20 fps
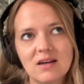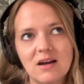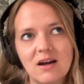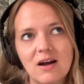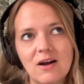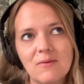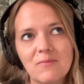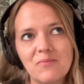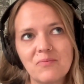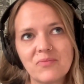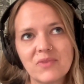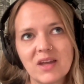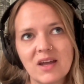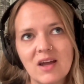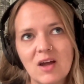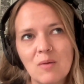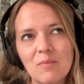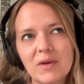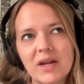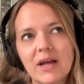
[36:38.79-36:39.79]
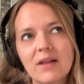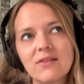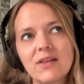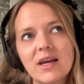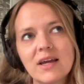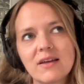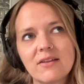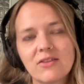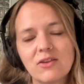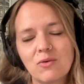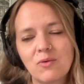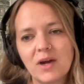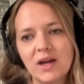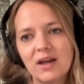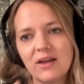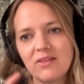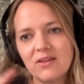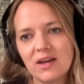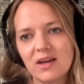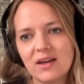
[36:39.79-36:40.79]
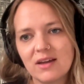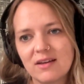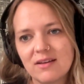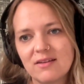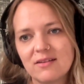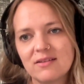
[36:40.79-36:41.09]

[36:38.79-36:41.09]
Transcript: But I like the way that,